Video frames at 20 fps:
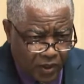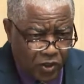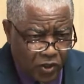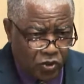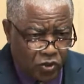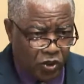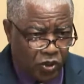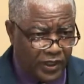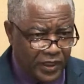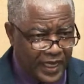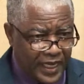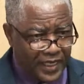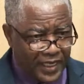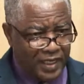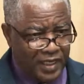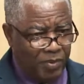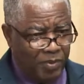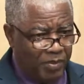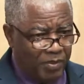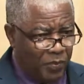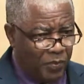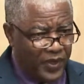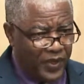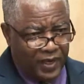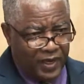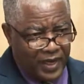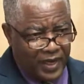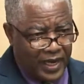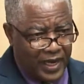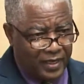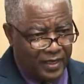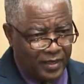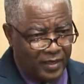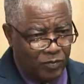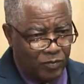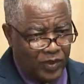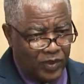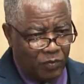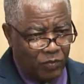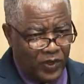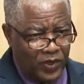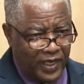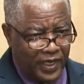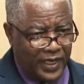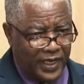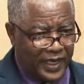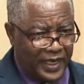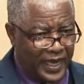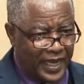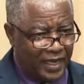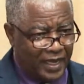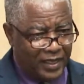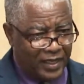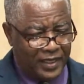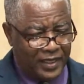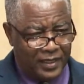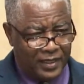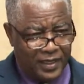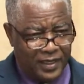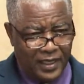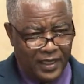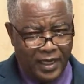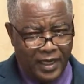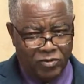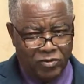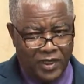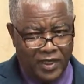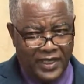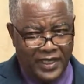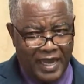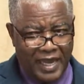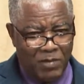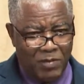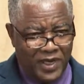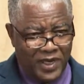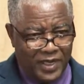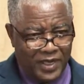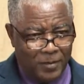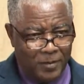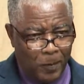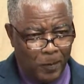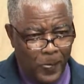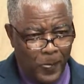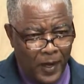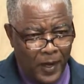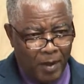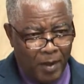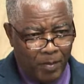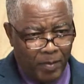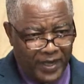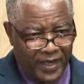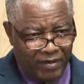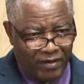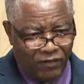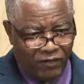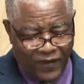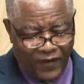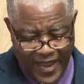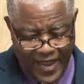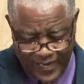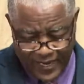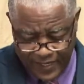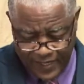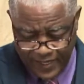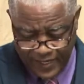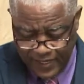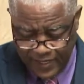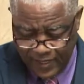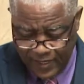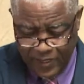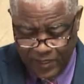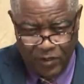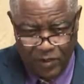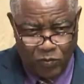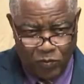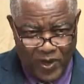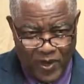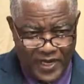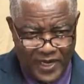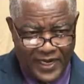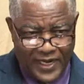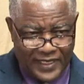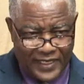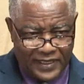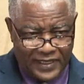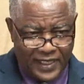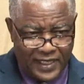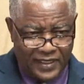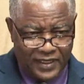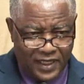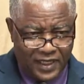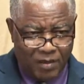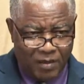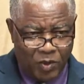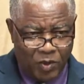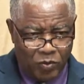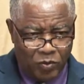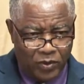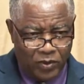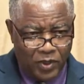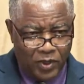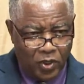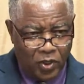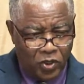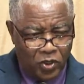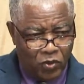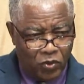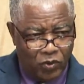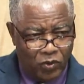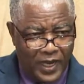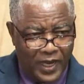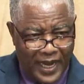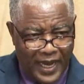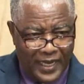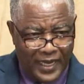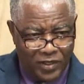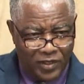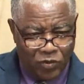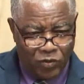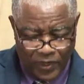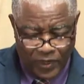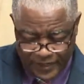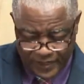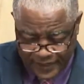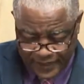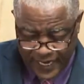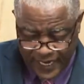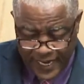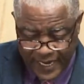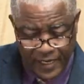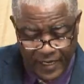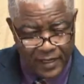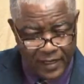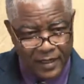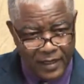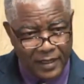So you're telling the people we can be looking to get $110 million, but in fact, when the legislation come out, you are saying